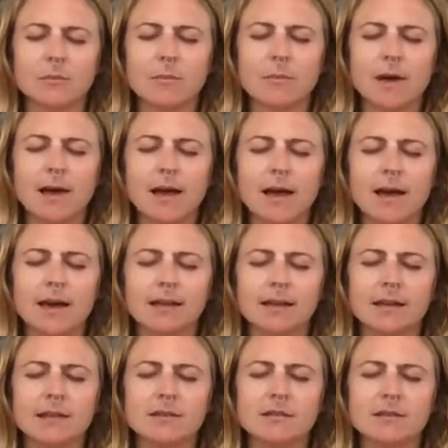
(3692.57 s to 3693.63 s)
back
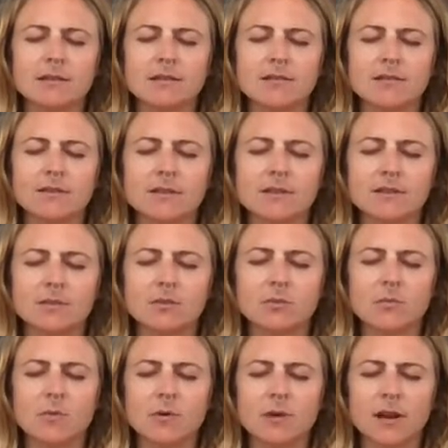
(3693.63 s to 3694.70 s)
into the physical
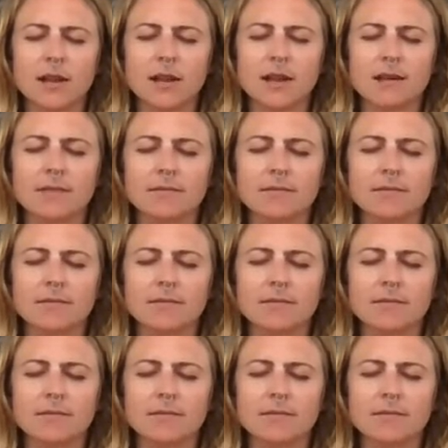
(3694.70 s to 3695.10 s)
body.